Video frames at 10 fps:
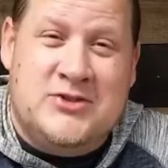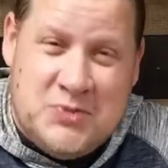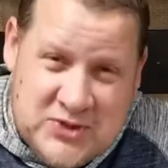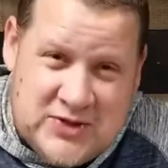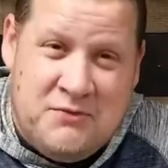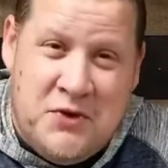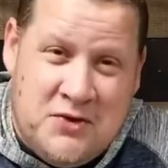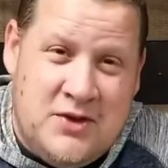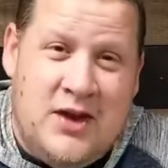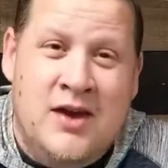
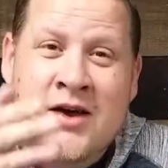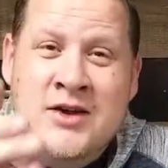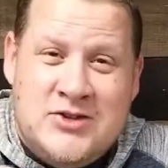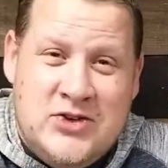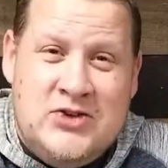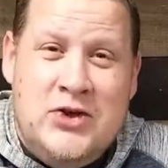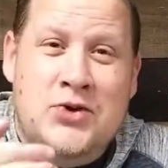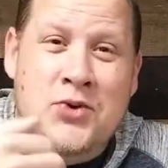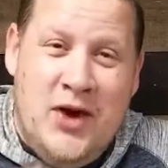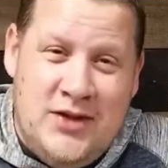specifically to
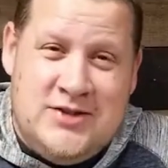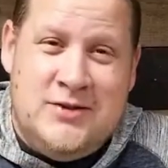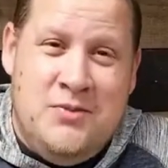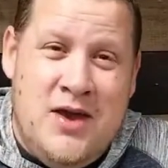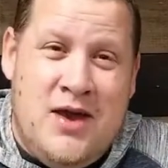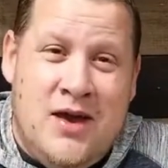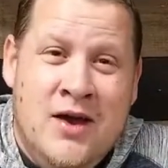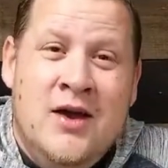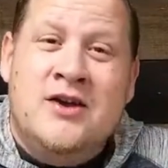you and to me.